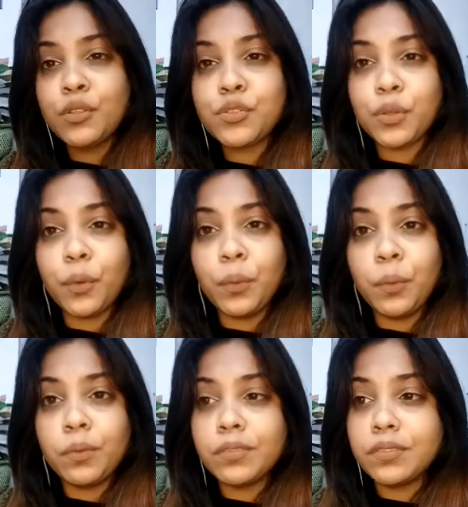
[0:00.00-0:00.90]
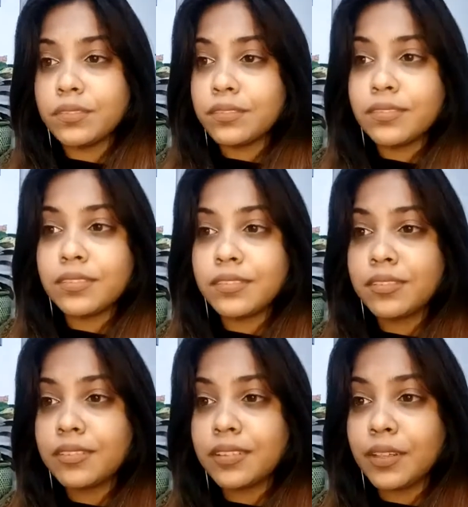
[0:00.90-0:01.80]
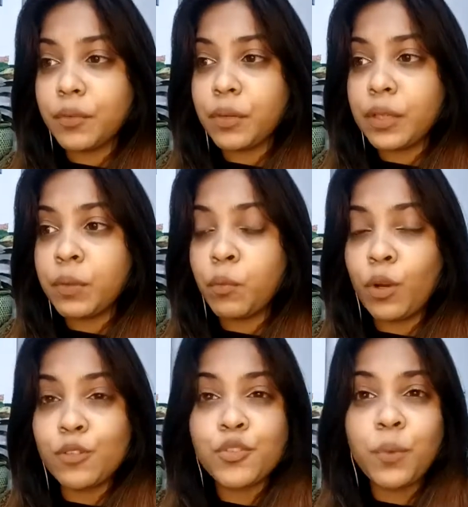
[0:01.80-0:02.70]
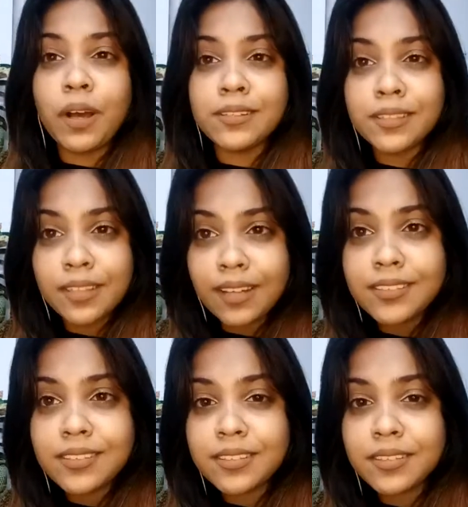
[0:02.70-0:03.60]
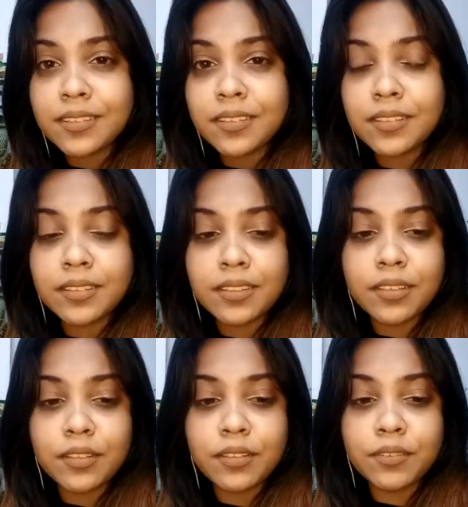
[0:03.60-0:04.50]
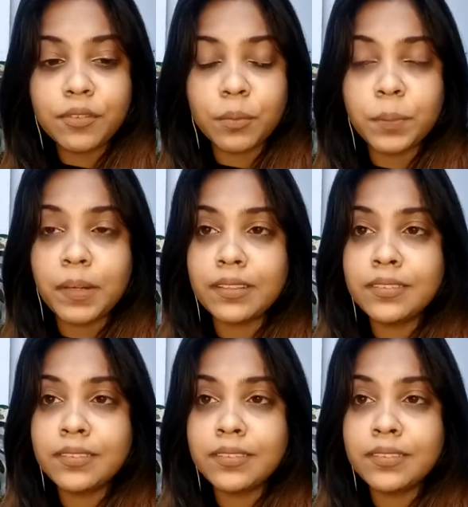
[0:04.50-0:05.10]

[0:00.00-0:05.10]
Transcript: So if anyone wants to answer that on the panel.